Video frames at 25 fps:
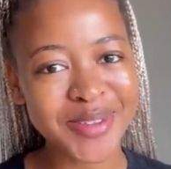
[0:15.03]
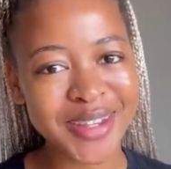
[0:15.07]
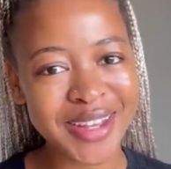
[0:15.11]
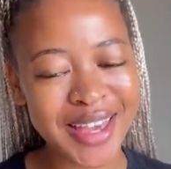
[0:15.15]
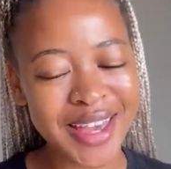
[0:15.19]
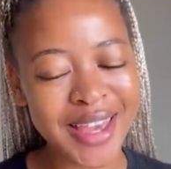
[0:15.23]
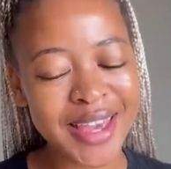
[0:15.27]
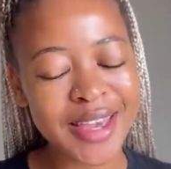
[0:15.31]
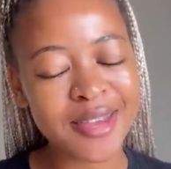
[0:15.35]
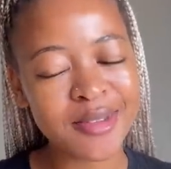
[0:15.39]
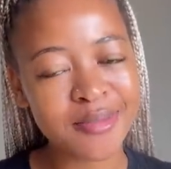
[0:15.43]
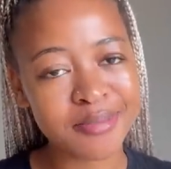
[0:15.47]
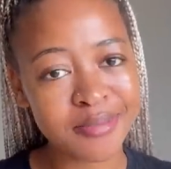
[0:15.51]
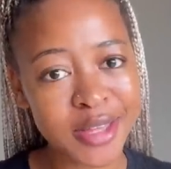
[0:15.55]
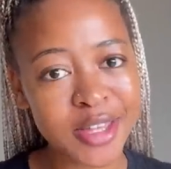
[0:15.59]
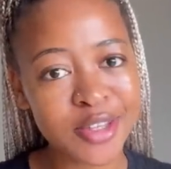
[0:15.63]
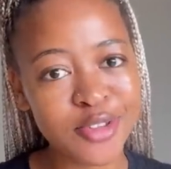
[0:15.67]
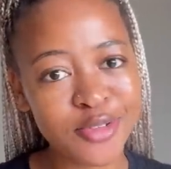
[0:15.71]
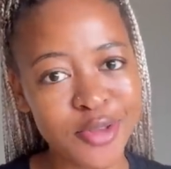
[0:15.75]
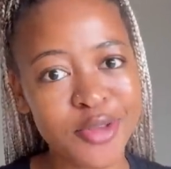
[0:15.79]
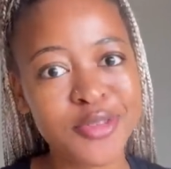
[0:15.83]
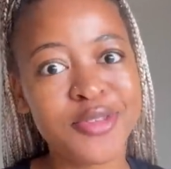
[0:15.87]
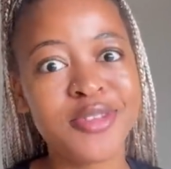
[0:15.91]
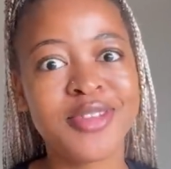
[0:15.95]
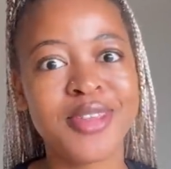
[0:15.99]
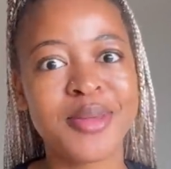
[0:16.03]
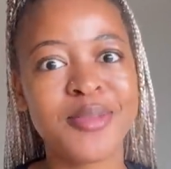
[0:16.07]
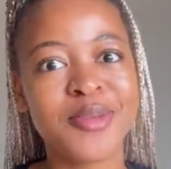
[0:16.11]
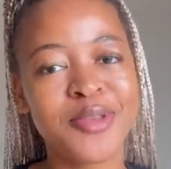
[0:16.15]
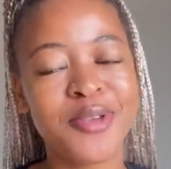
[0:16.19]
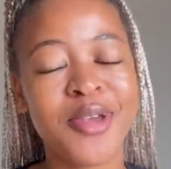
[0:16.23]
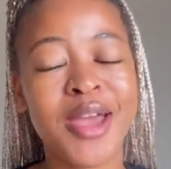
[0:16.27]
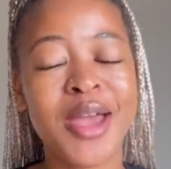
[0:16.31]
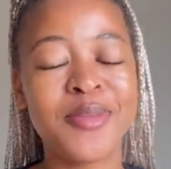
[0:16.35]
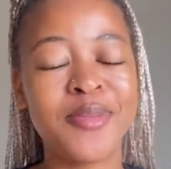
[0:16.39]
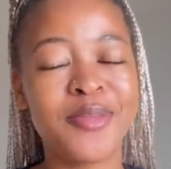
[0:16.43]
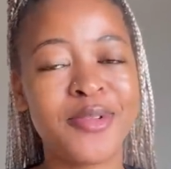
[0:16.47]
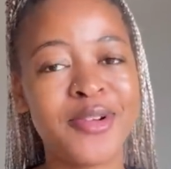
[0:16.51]
Okay, make sure to
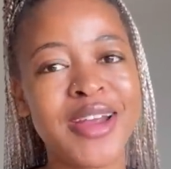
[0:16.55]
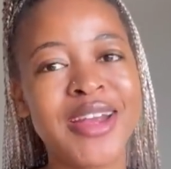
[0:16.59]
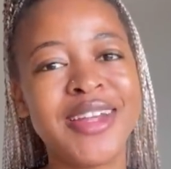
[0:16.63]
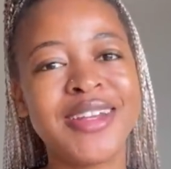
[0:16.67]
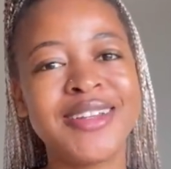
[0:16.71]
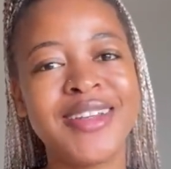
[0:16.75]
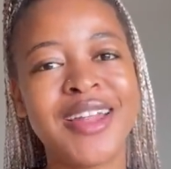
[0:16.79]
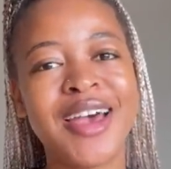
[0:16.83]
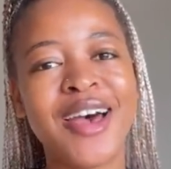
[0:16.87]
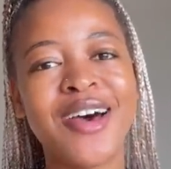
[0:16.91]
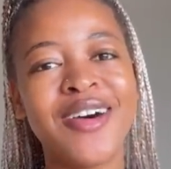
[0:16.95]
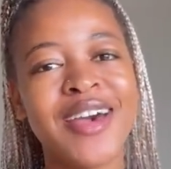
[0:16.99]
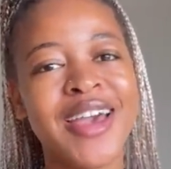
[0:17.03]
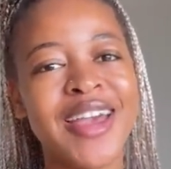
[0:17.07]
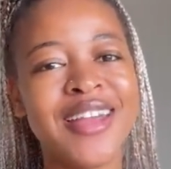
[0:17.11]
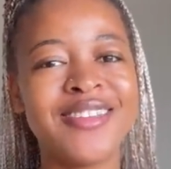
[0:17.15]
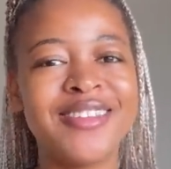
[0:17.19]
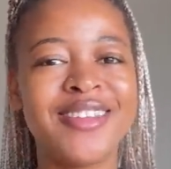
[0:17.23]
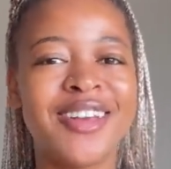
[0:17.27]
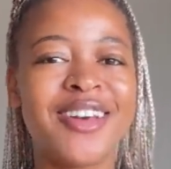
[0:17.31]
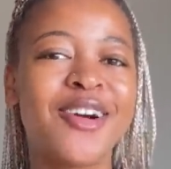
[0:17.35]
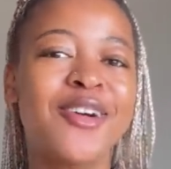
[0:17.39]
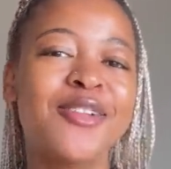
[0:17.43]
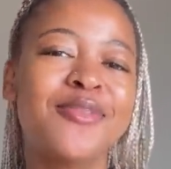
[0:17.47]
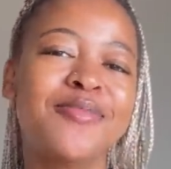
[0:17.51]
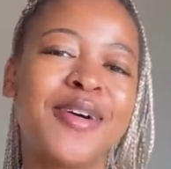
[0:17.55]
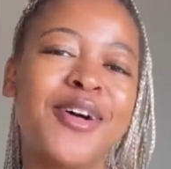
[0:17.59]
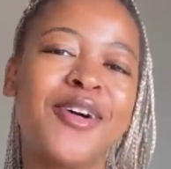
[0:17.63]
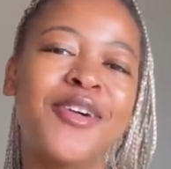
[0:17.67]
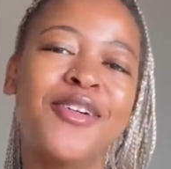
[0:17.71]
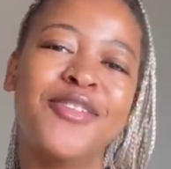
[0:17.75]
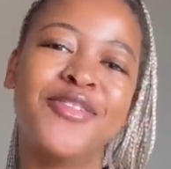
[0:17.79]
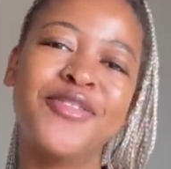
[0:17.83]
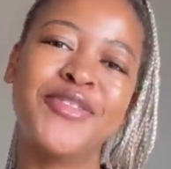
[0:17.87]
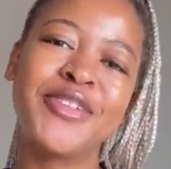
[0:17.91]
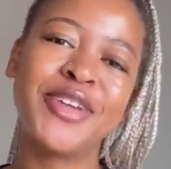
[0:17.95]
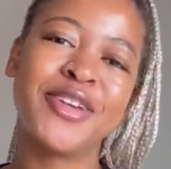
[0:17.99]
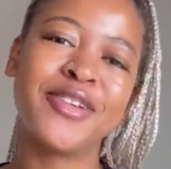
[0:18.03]
subscribe right now and check out my
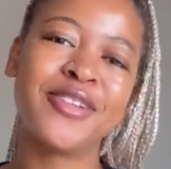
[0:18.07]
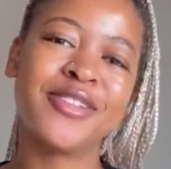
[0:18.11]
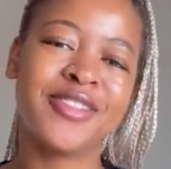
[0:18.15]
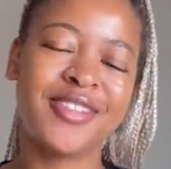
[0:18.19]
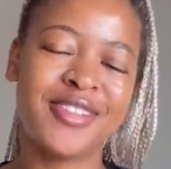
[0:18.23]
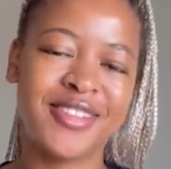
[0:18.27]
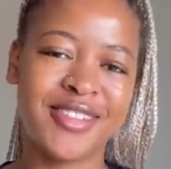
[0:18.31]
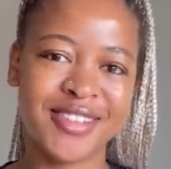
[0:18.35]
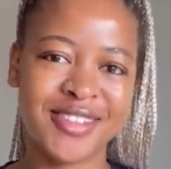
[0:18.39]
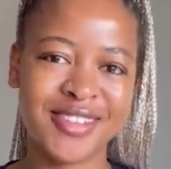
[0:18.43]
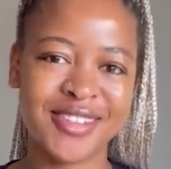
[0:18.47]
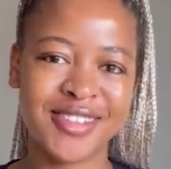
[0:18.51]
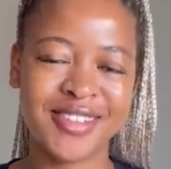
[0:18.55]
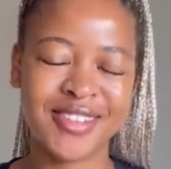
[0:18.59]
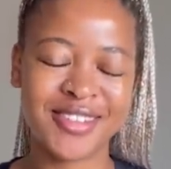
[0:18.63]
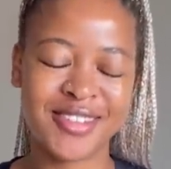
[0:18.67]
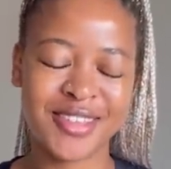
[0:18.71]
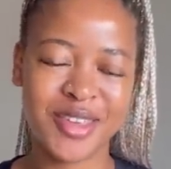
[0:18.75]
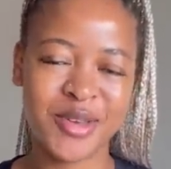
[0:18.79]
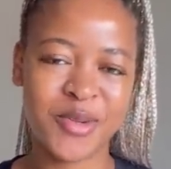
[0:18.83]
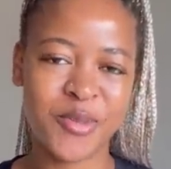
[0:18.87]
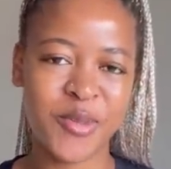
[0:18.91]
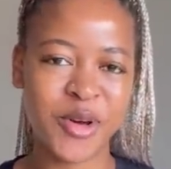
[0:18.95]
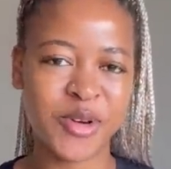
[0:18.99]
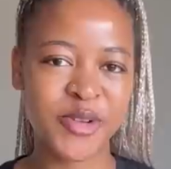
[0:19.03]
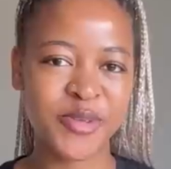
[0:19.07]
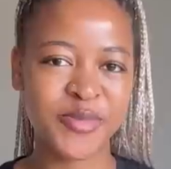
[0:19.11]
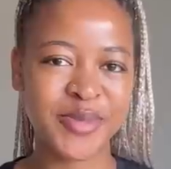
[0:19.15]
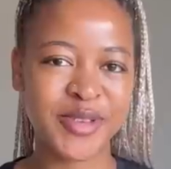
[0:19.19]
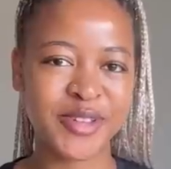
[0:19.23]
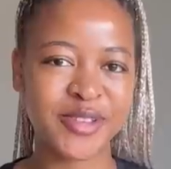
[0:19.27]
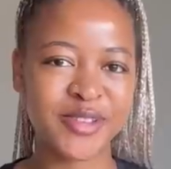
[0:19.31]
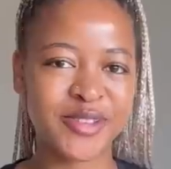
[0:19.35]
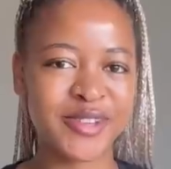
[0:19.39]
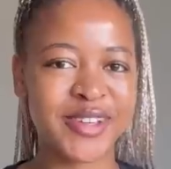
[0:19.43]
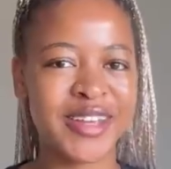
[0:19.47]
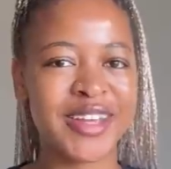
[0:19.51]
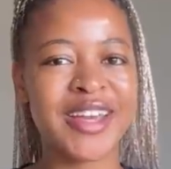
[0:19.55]
old videos just to see what I've
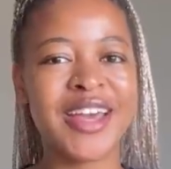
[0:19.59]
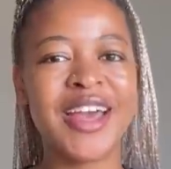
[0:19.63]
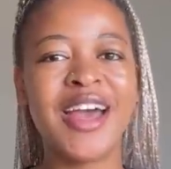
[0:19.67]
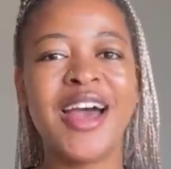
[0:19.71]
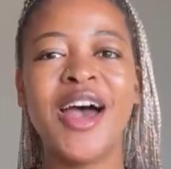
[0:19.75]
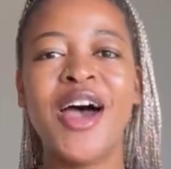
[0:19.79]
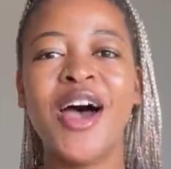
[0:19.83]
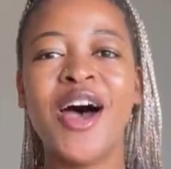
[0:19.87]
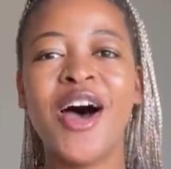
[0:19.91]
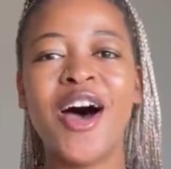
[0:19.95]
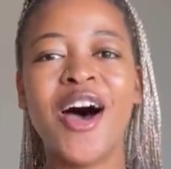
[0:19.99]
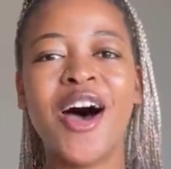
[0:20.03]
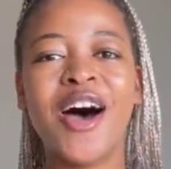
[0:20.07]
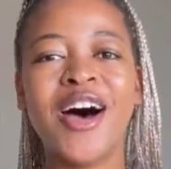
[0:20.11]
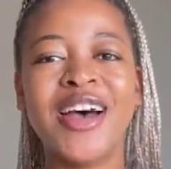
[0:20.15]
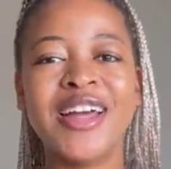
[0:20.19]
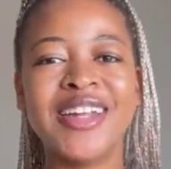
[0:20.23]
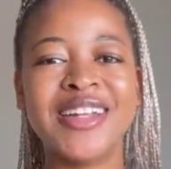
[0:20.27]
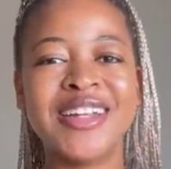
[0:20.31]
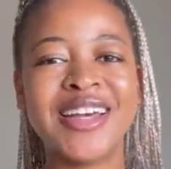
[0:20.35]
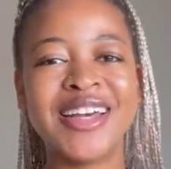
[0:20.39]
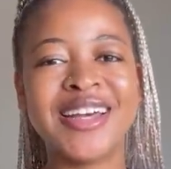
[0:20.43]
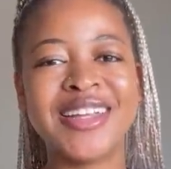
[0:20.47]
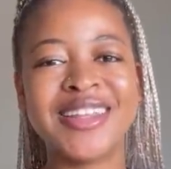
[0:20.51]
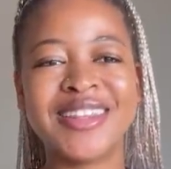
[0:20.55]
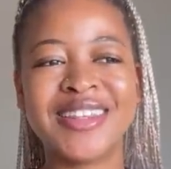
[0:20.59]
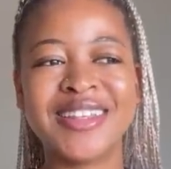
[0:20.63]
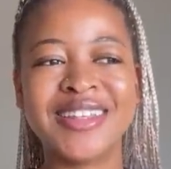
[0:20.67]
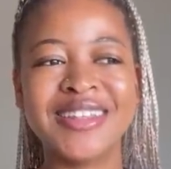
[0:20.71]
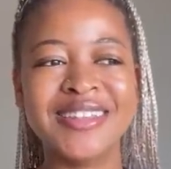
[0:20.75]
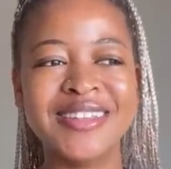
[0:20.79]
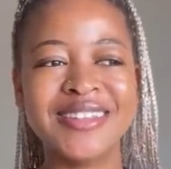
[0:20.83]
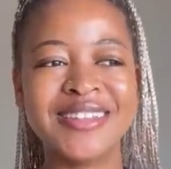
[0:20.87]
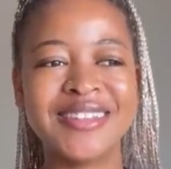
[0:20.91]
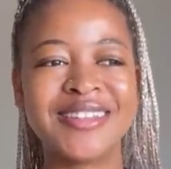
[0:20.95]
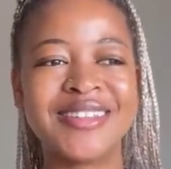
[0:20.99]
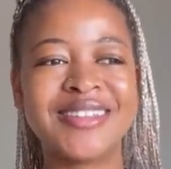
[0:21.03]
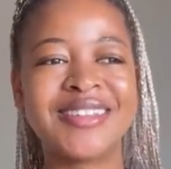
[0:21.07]
been doing on
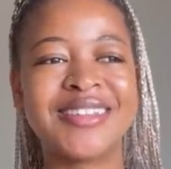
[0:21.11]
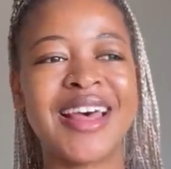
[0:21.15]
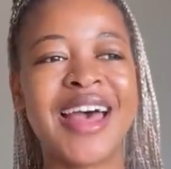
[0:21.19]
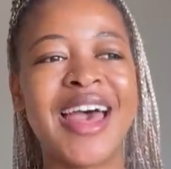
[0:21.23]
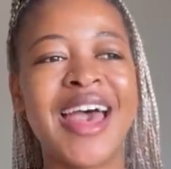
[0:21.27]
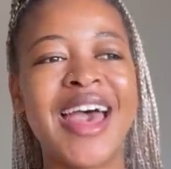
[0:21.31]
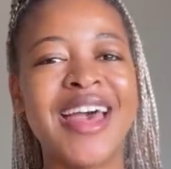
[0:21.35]
this